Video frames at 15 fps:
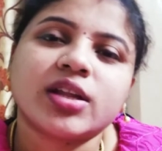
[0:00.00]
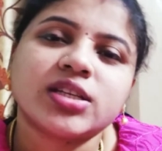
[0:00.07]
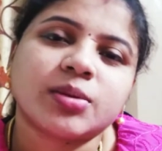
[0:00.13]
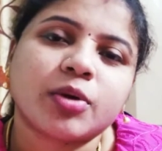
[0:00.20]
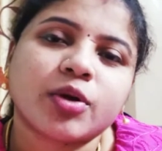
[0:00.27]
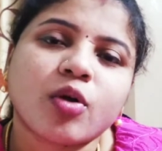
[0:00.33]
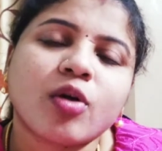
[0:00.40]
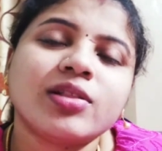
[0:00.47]

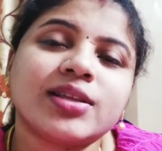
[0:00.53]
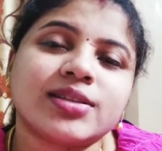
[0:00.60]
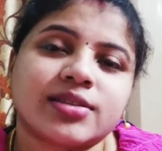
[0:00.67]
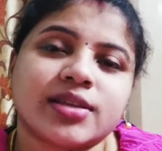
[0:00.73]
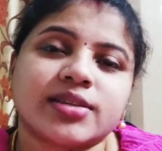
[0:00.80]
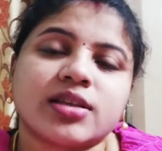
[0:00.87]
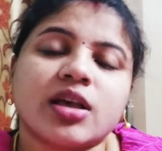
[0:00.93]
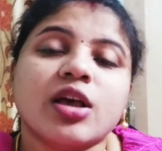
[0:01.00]
about all these
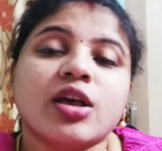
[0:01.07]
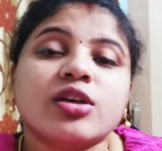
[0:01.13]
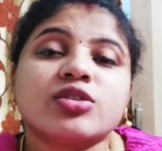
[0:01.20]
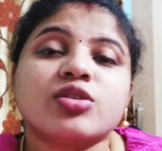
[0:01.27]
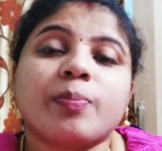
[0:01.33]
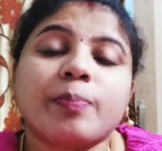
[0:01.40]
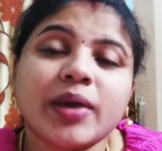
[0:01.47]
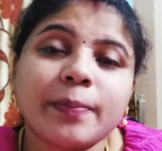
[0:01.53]
things. So
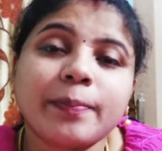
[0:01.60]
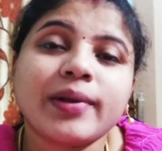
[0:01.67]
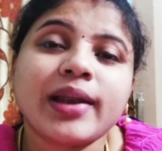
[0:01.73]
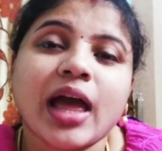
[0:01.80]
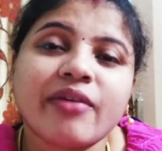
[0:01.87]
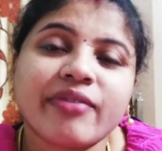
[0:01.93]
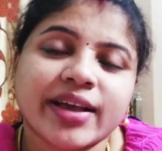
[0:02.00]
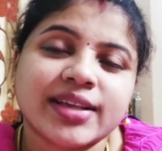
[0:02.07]
people
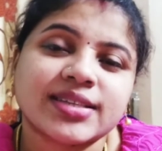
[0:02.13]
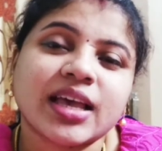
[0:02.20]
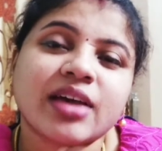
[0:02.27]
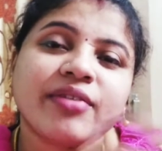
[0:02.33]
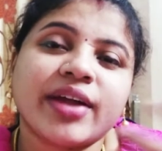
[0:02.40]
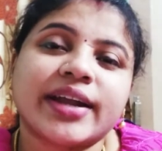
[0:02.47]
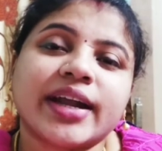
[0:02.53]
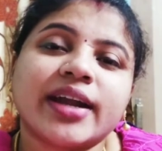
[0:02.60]
have
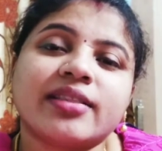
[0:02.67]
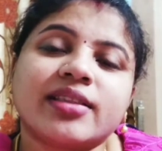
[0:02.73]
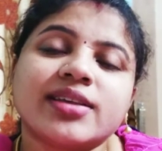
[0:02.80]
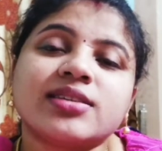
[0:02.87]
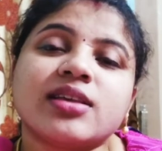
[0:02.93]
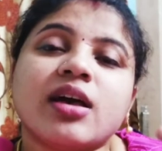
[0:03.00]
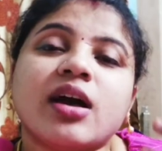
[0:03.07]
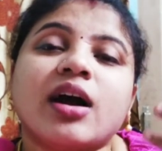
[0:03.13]
excavated these
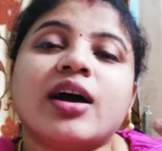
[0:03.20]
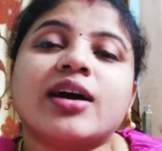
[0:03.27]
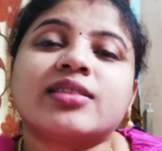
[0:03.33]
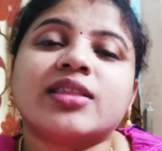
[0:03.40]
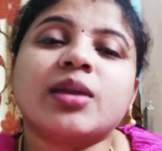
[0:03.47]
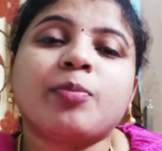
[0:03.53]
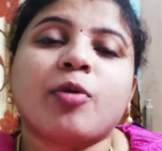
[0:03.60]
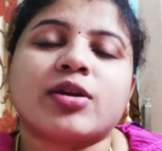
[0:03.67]

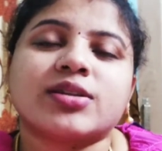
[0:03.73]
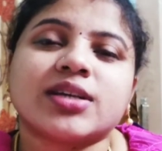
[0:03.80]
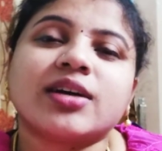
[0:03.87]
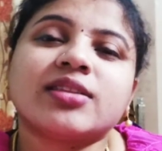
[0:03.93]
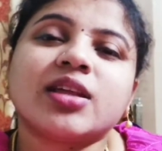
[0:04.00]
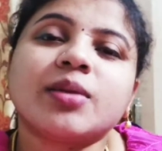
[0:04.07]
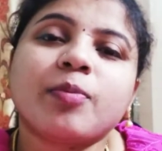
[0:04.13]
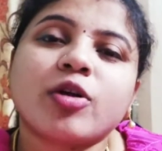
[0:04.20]
earthen pots.
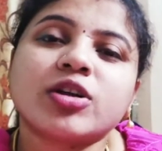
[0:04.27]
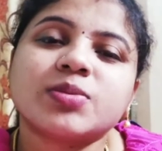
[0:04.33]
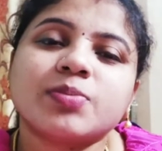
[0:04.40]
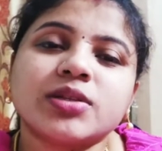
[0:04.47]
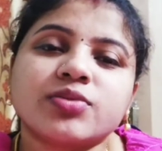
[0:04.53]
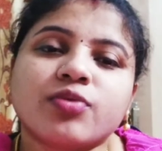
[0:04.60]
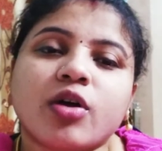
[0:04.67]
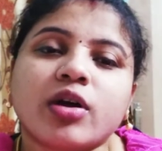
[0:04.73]
Earthen pots
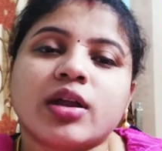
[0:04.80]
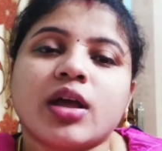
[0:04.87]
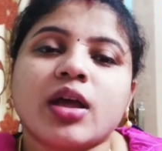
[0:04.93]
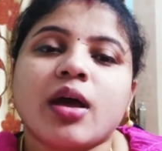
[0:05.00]
means what?